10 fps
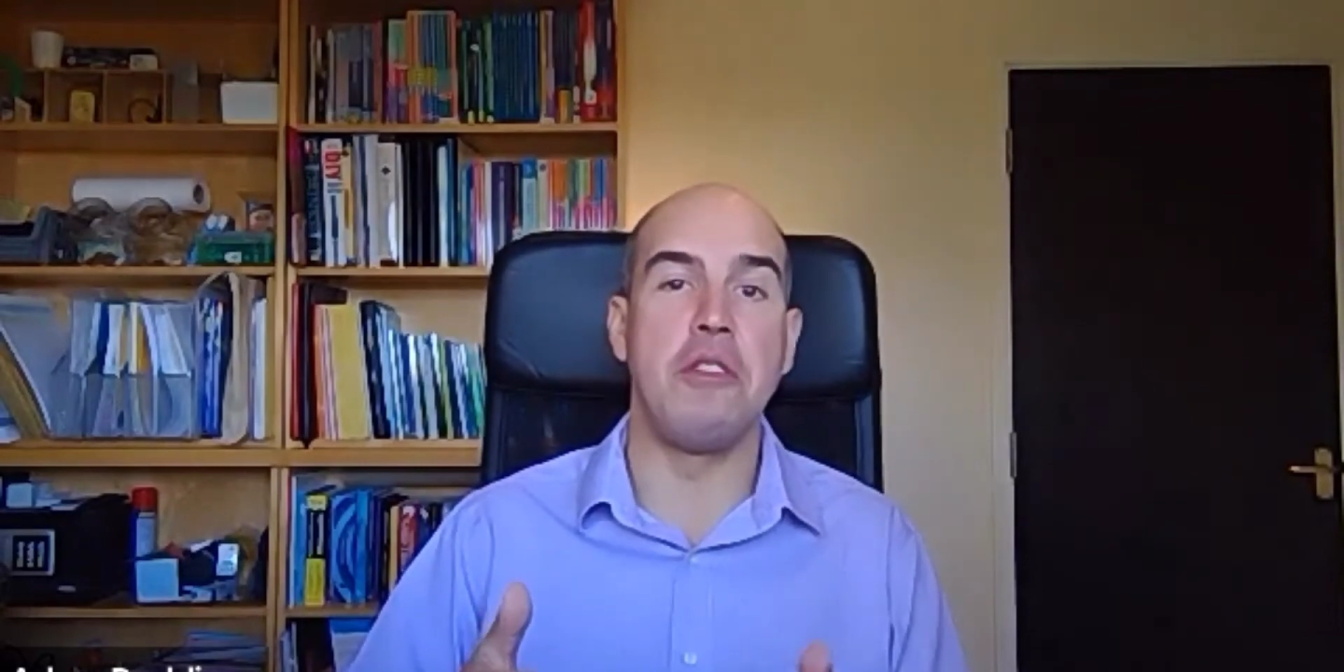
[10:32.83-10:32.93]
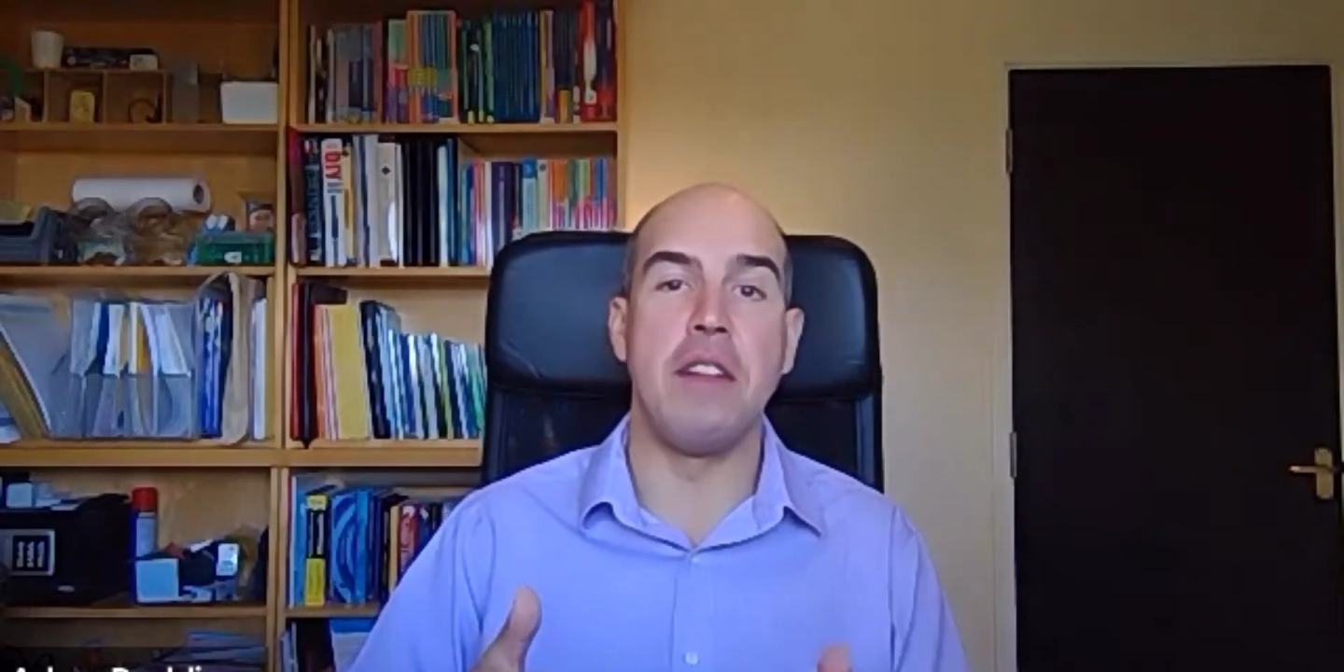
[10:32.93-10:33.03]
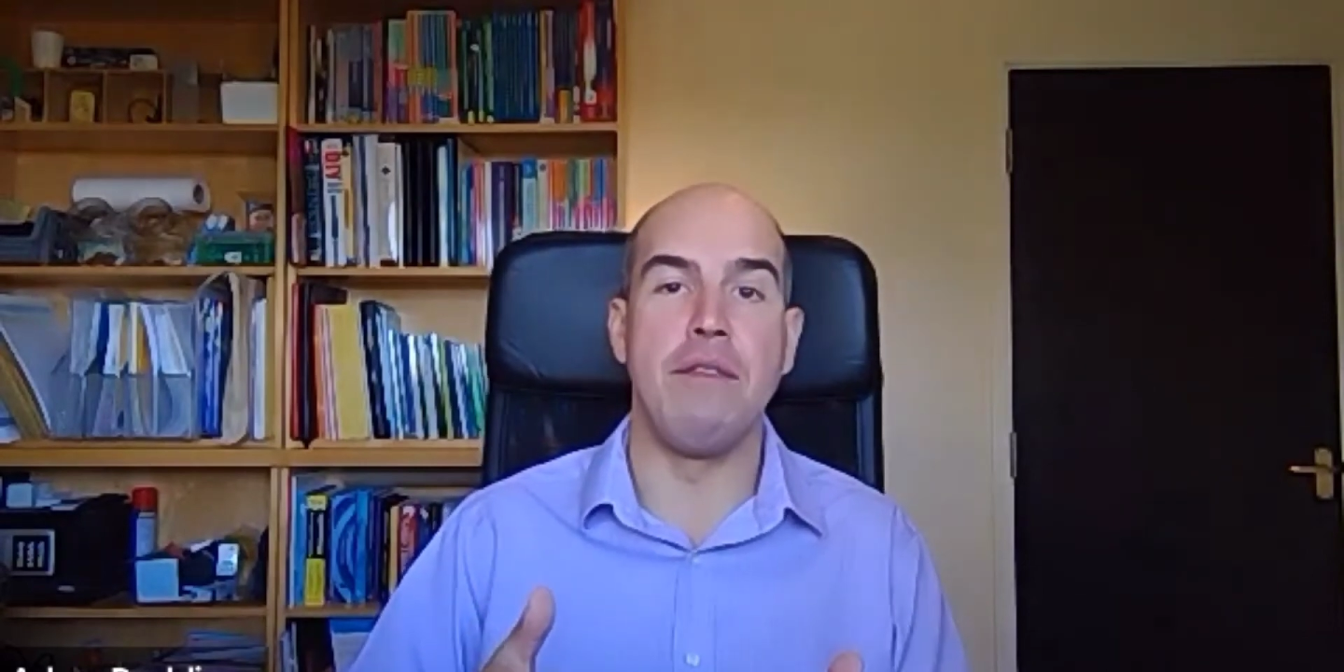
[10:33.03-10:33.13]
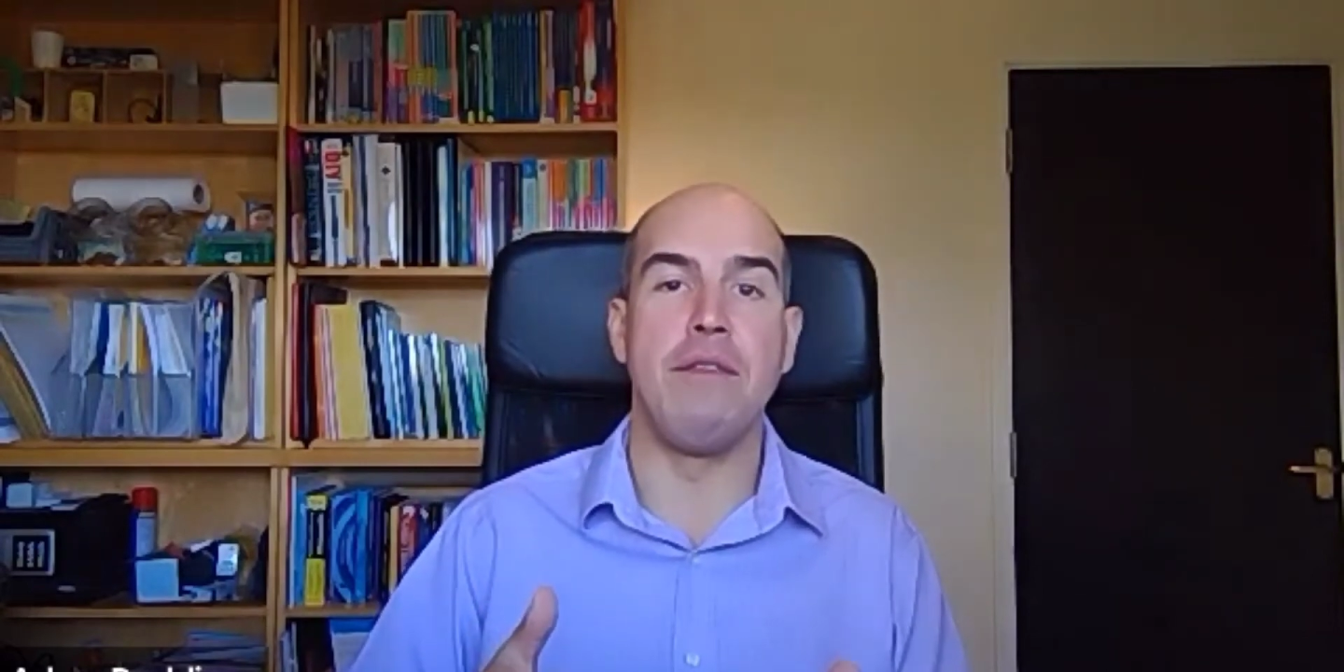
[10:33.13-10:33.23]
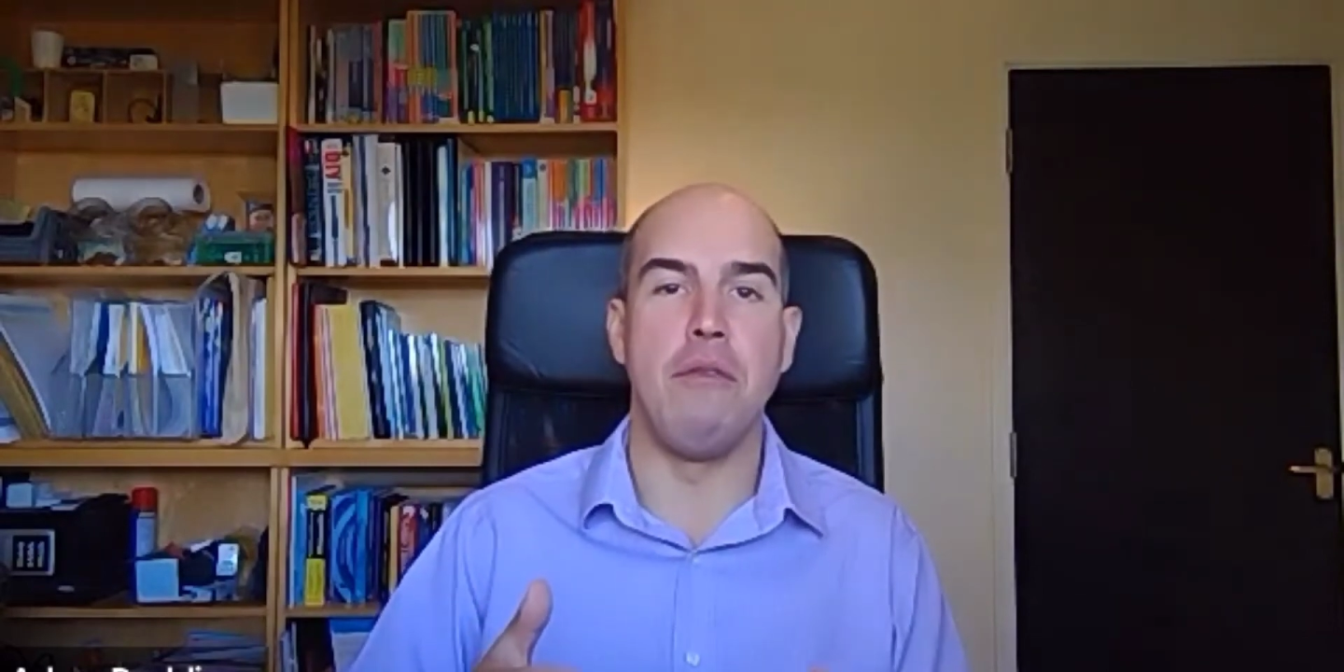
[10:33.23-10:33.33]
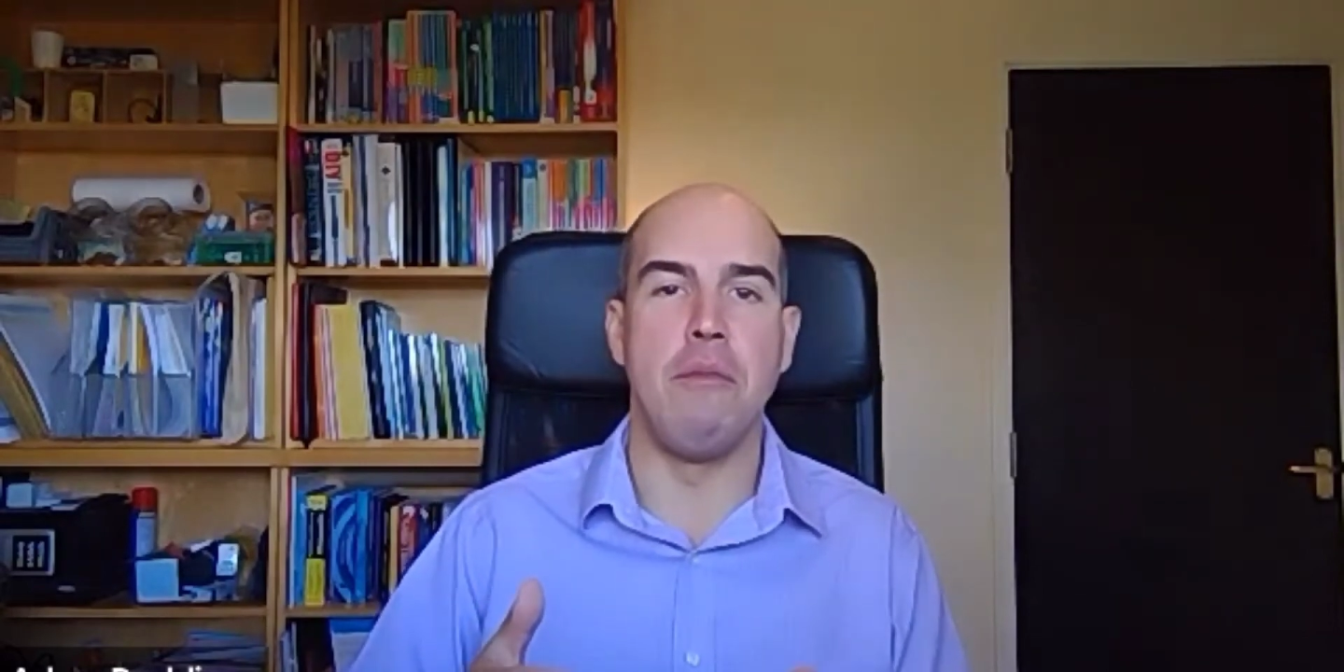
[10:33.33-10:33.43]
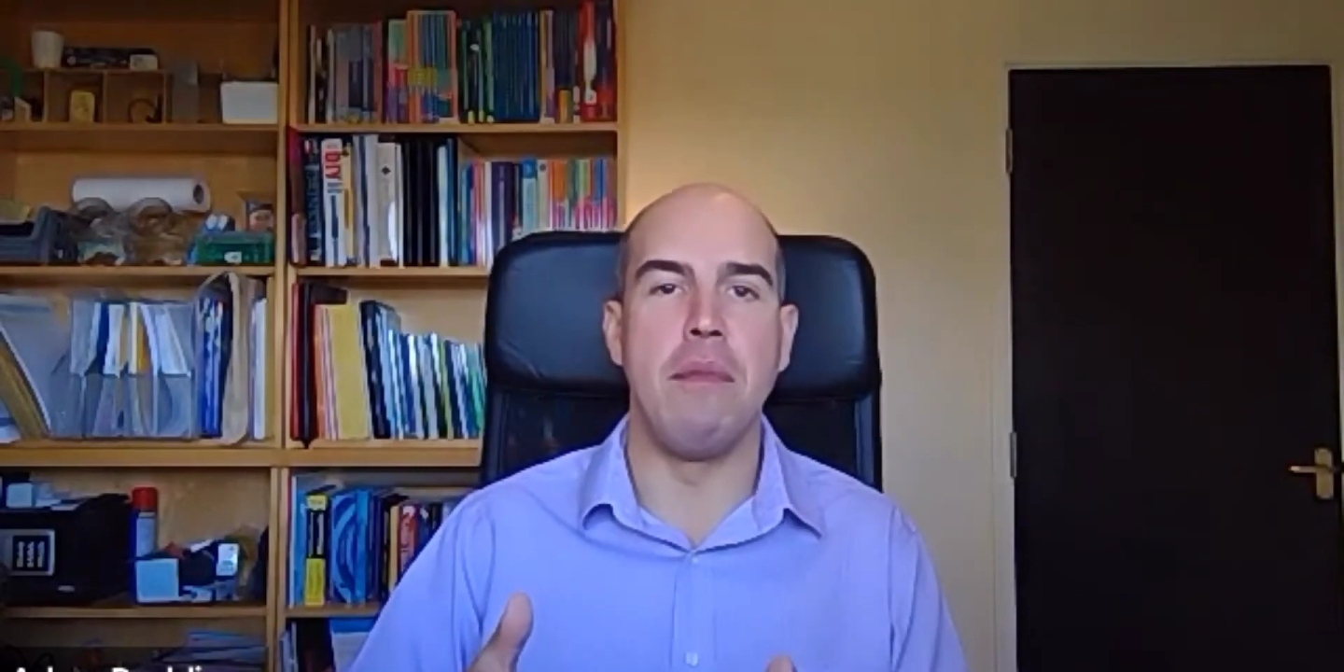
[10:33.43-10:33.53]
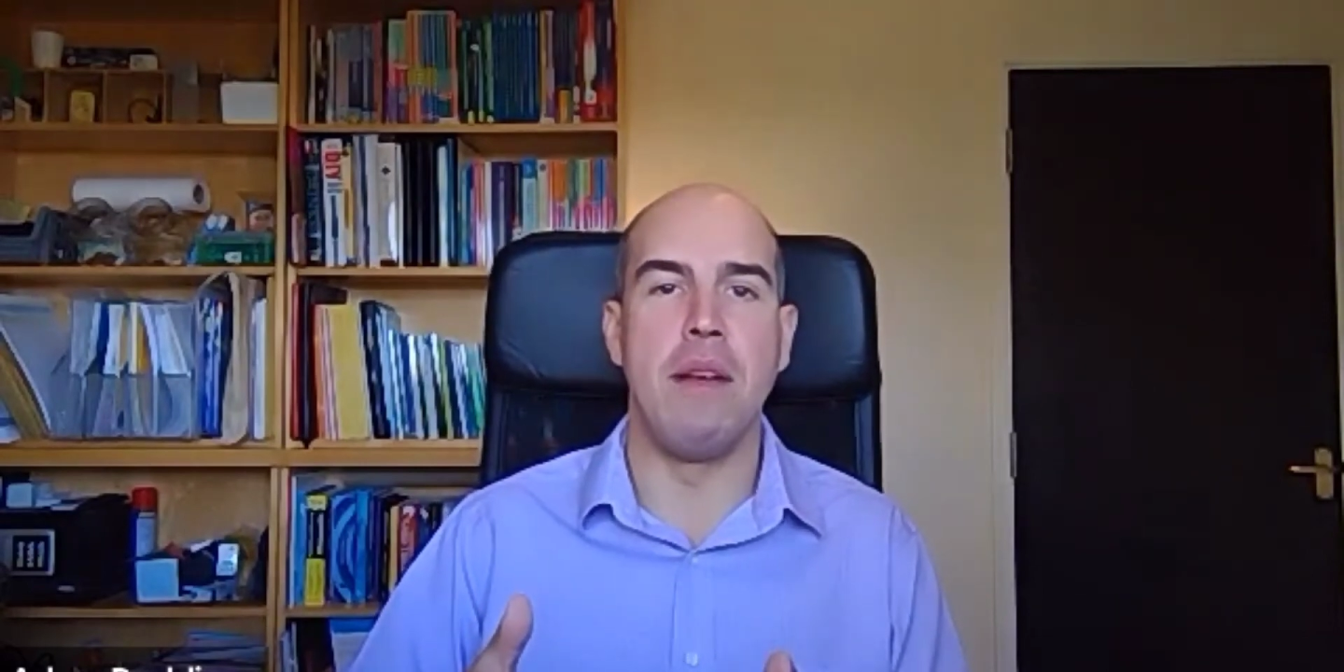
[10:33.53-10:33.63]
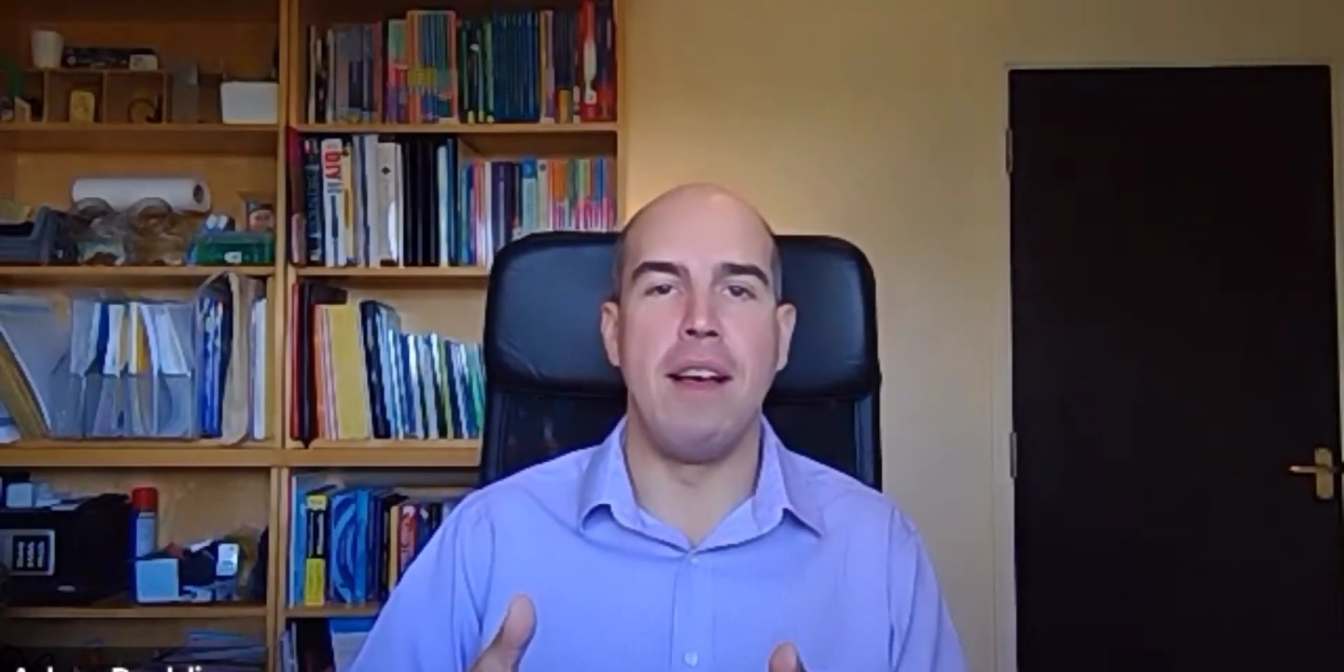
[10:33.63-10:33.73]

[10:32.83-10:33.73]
inform